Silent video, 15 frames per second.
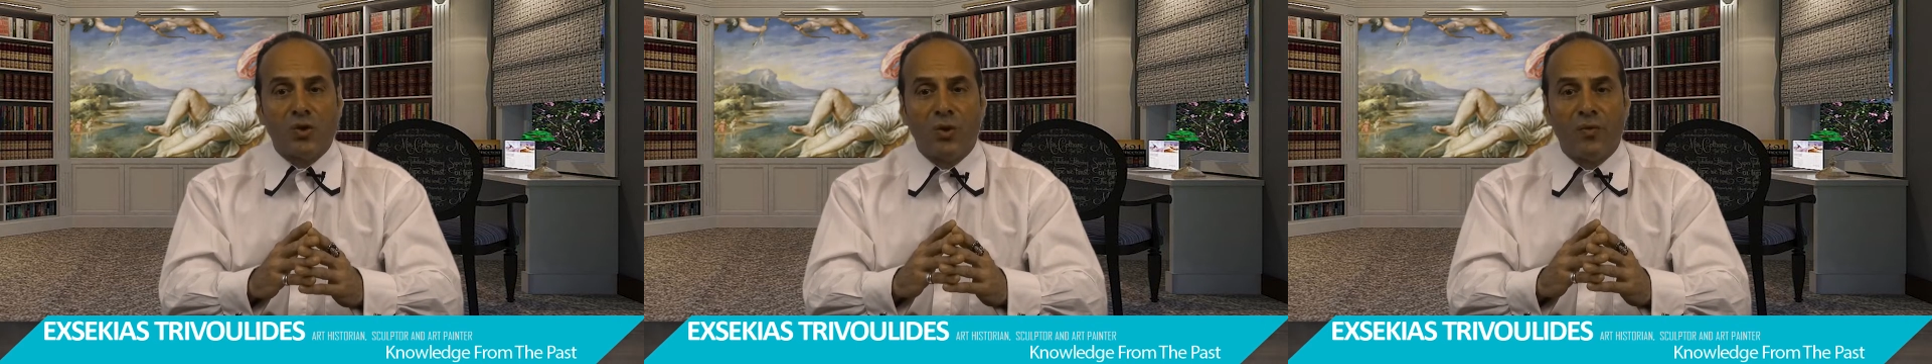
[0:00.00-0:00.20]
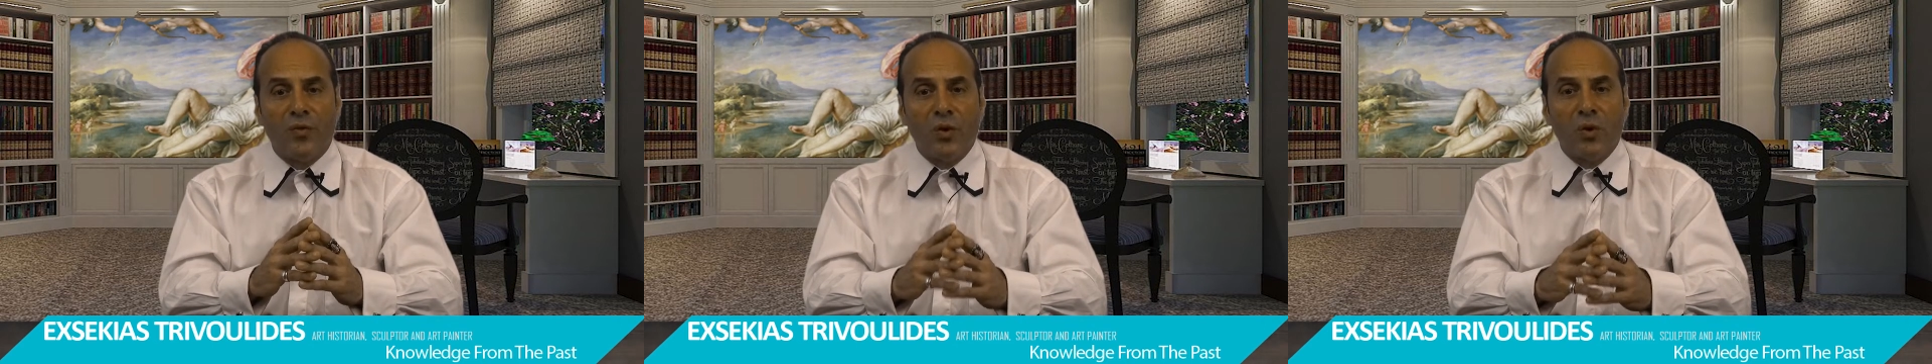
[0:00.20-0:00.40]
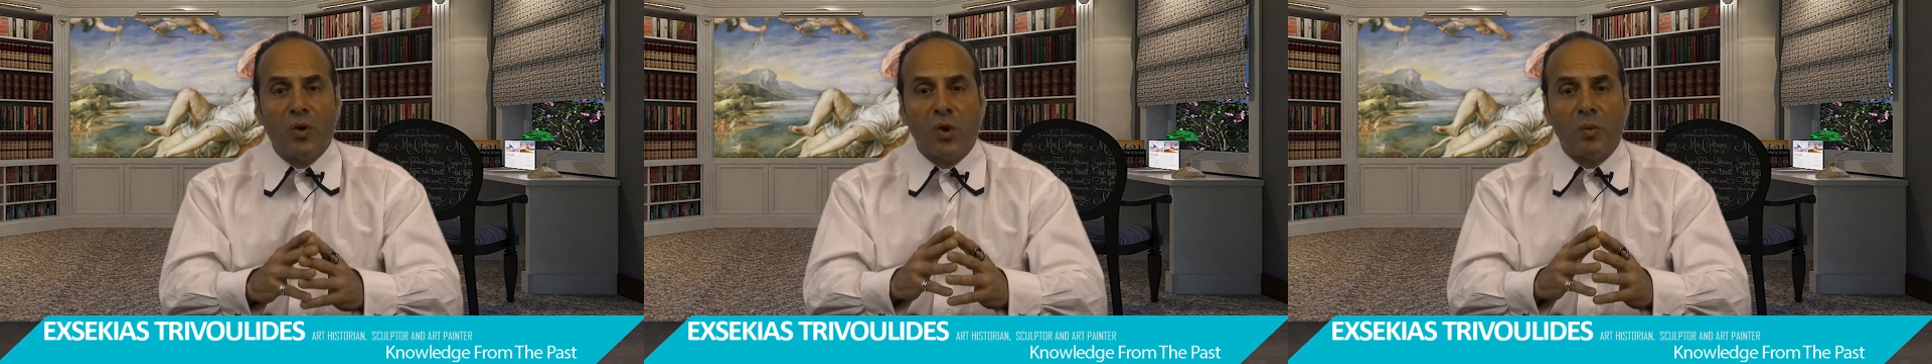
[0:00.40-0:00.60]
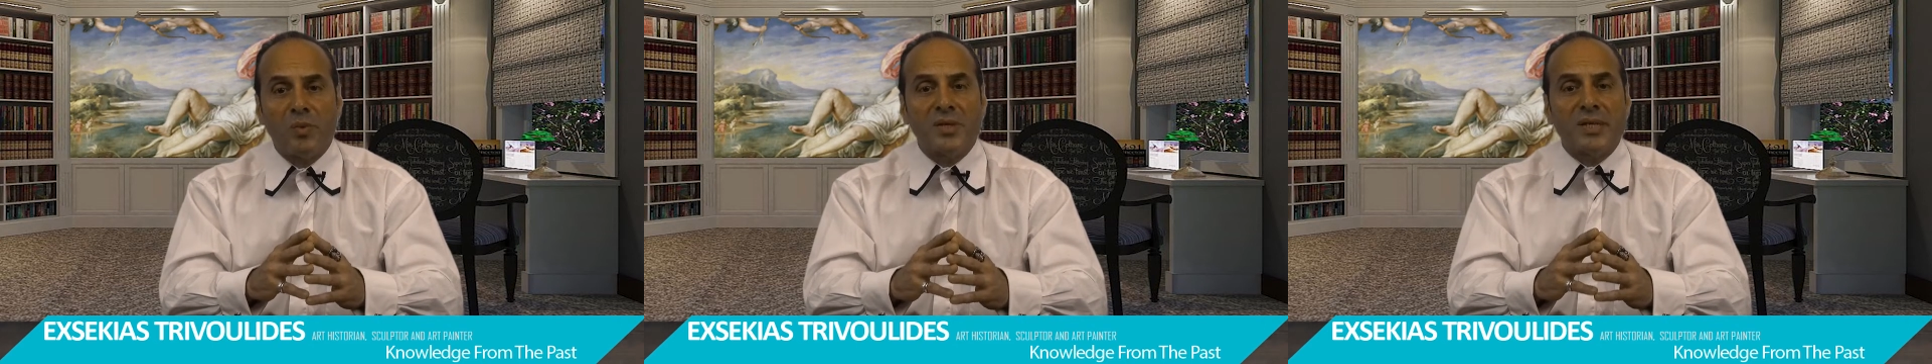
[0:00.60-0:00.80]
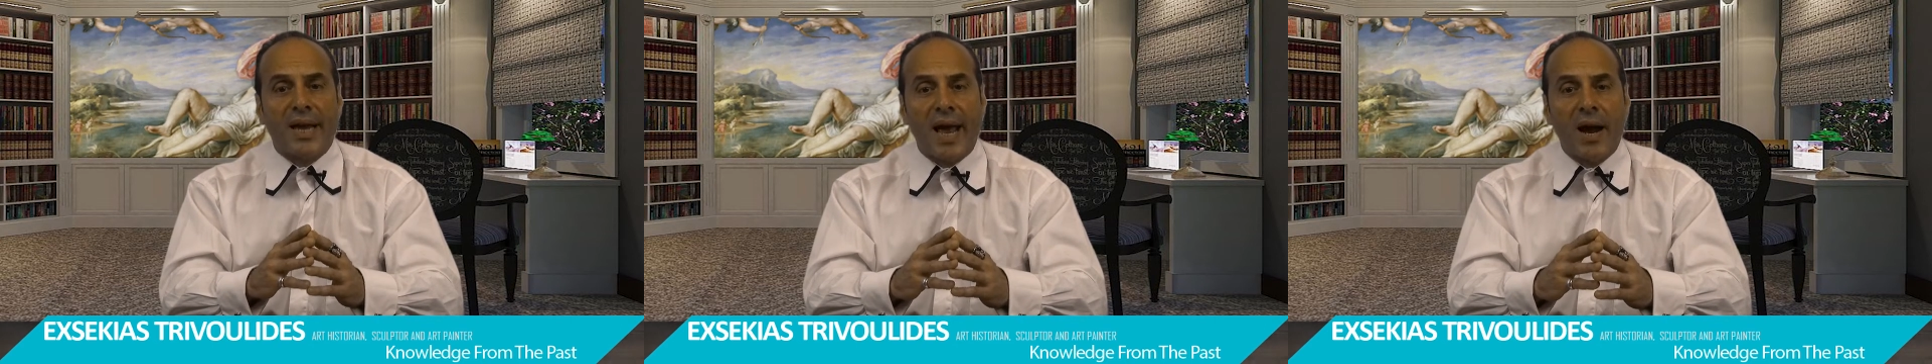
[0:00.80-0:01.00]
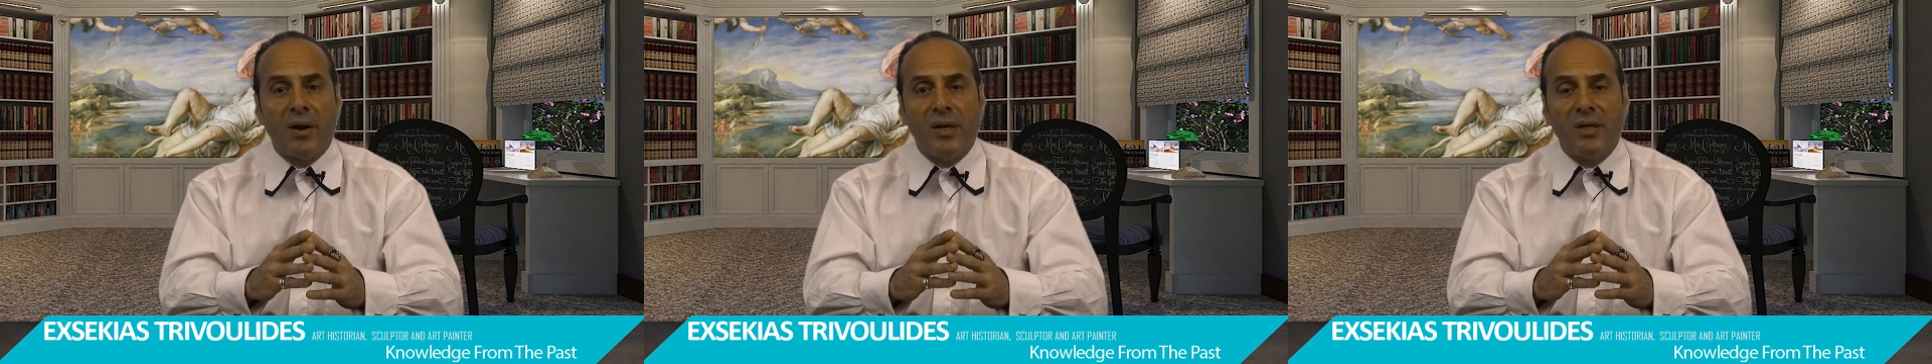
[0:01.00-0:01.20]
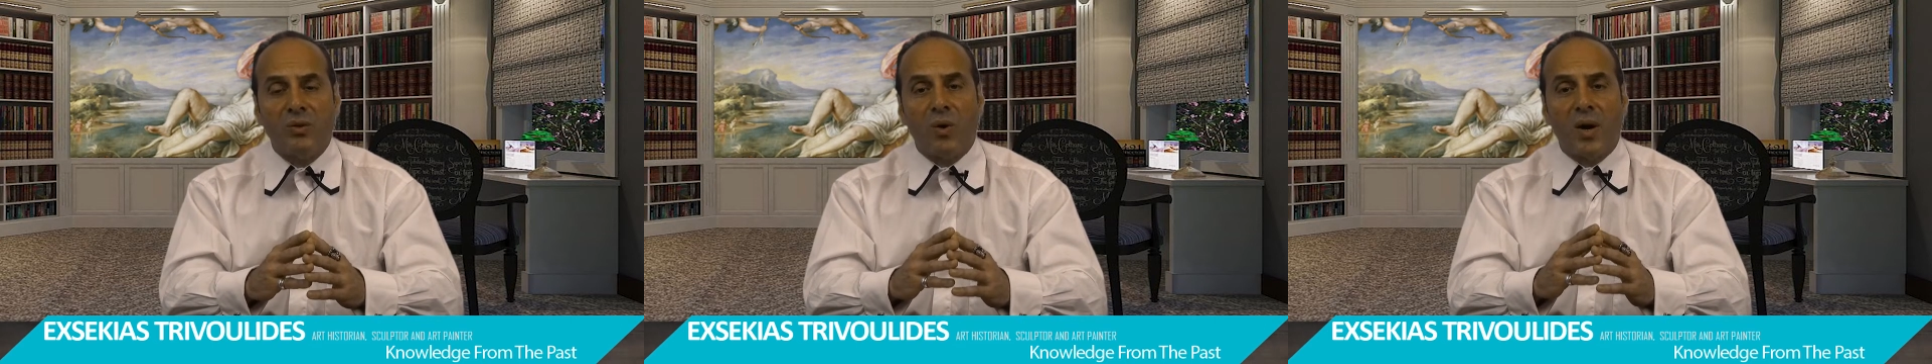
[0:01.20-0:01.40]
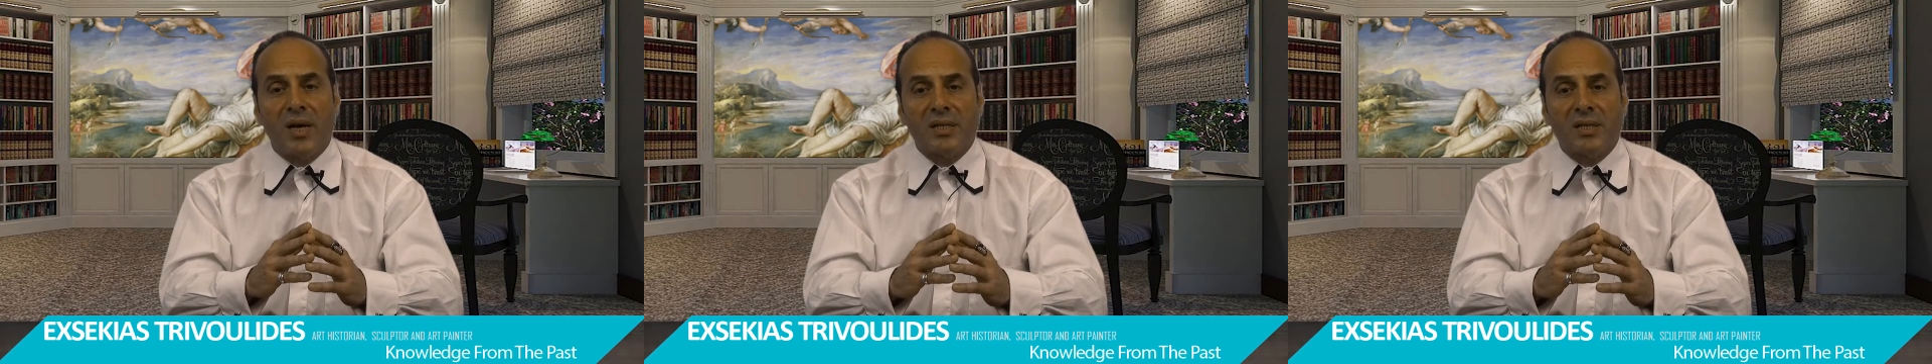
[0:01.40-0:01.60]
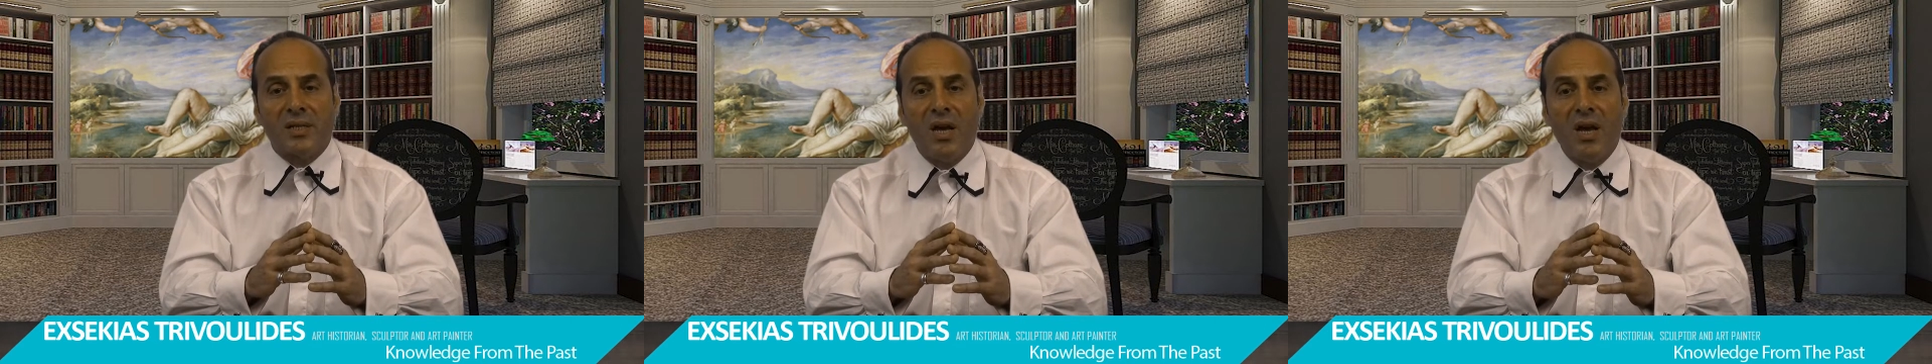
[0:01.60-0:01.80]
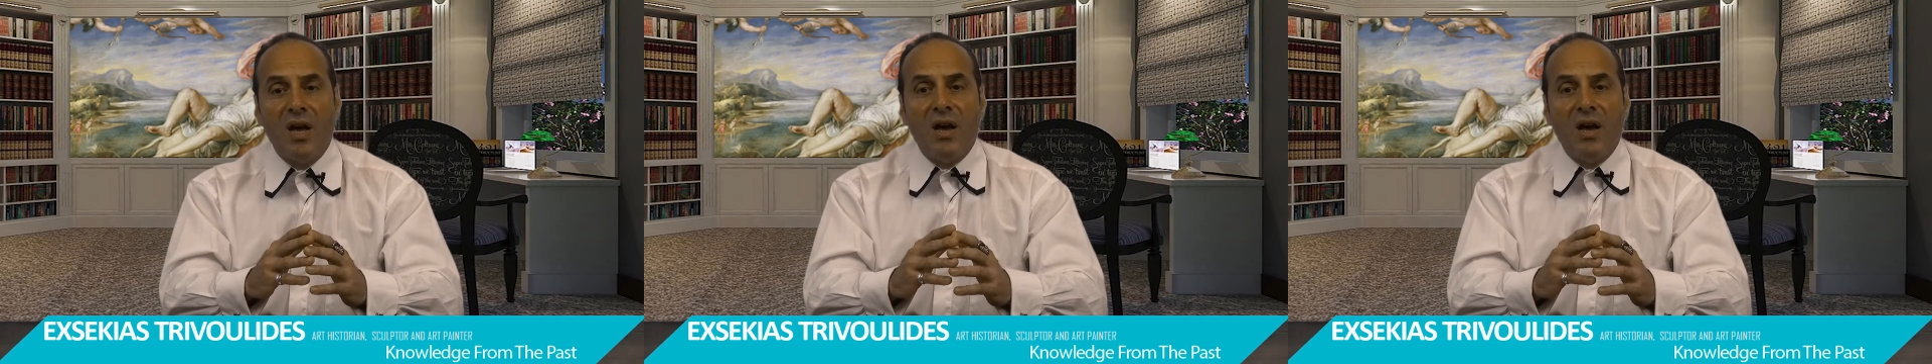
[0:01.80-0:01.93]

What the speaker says: of Europe is carried to us